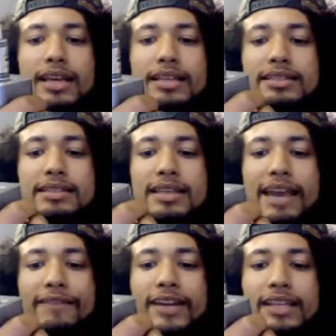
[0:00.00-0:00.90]
It's
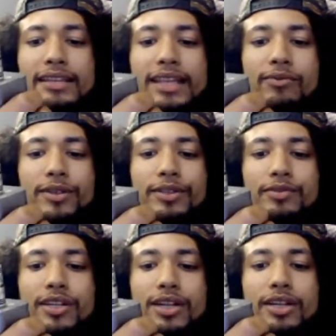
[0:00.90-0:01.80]
evident that when you
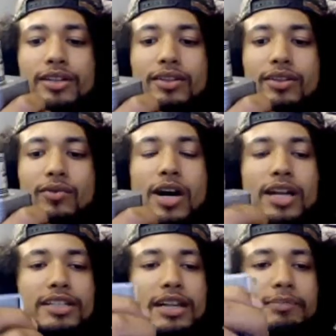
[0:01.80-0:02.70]
turn the
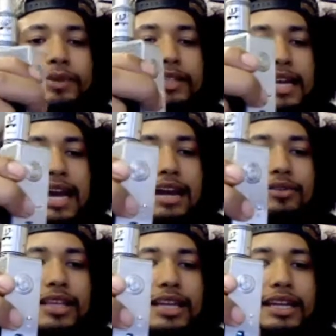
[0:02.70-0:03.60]
wattage up and
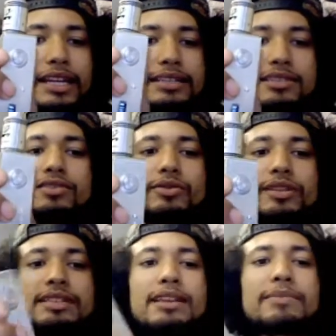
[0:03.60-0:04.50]
down that it is
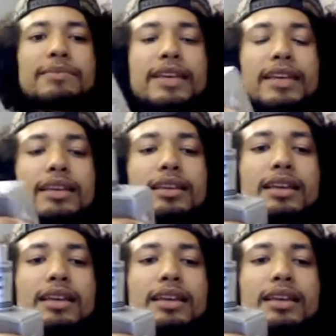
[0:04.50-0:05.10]
doing something.